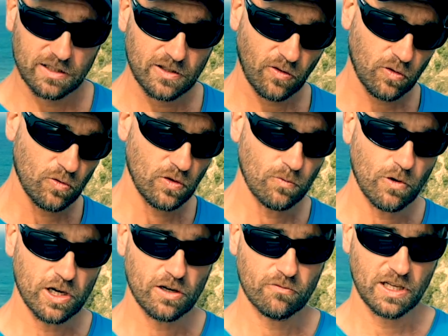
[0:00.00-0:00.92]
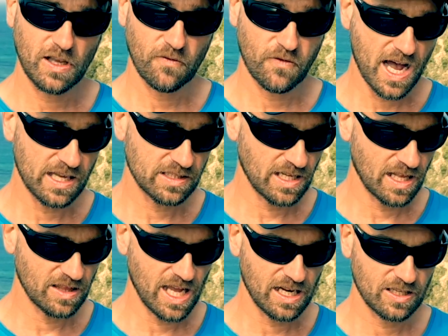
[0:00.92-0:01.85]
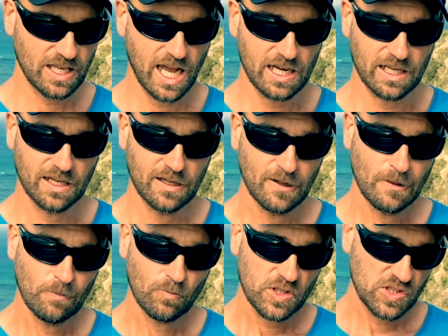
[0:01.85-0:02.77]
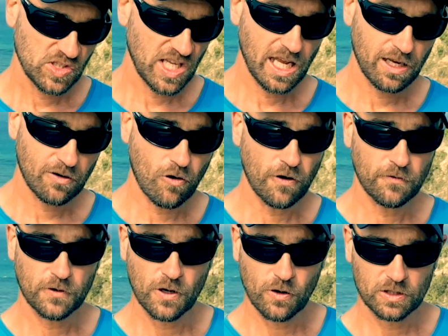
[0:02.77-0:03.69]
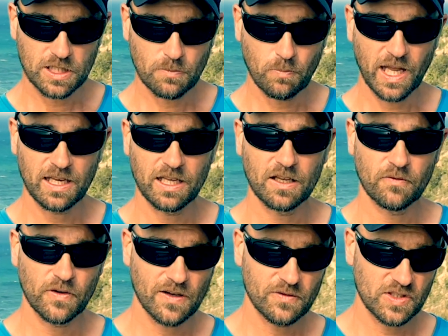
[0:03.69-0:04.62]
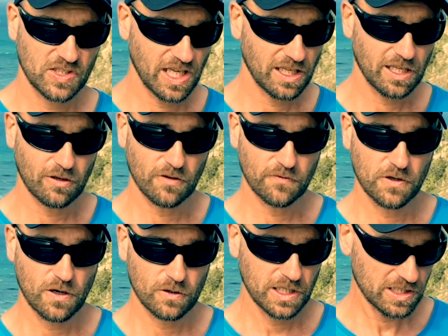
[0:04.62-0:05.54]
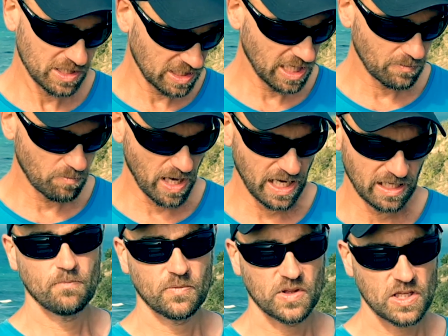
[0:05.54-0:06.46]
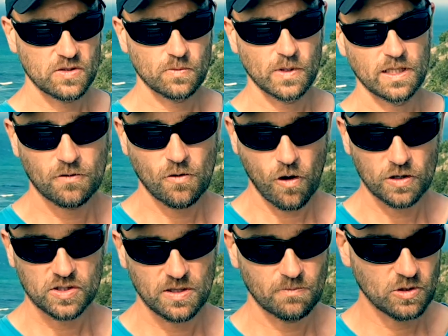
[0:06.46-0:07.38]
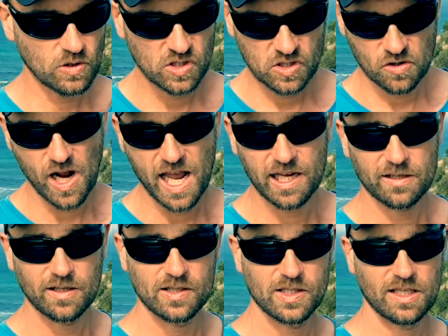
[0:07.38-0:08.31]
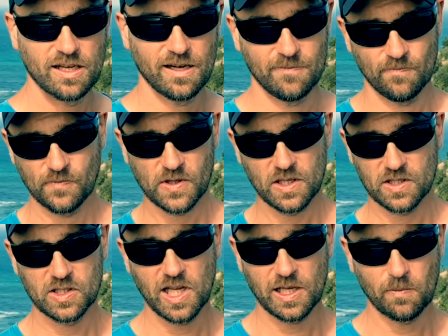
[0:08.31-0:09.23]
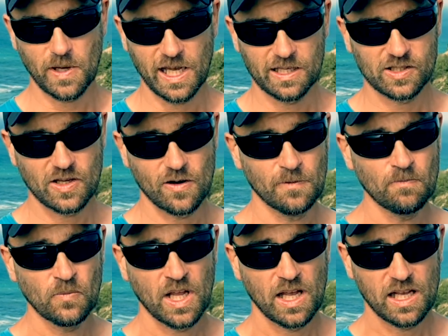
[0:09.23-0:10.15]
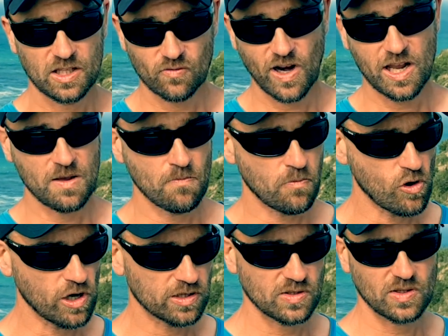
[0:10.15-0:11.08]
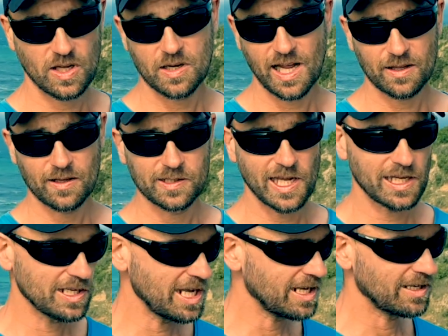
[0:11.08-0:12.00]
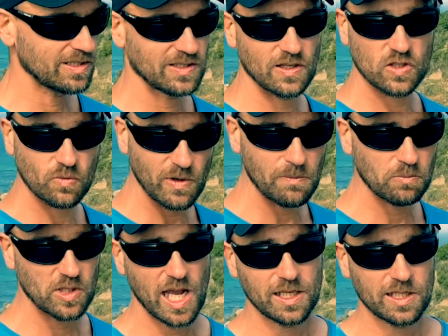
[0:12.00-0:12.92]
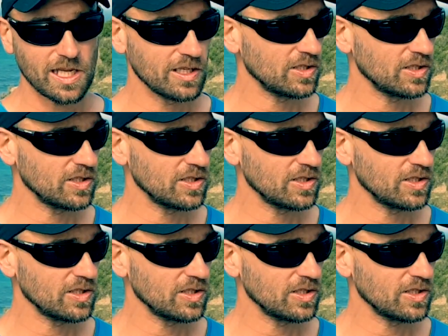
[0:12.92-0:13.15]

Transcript: through the water really fast and then kind of sink or float, depending if you have a sinking or floating stick bait. This will cause them to strike this the stick bait. So it's very important. Another technique is the sweep technique.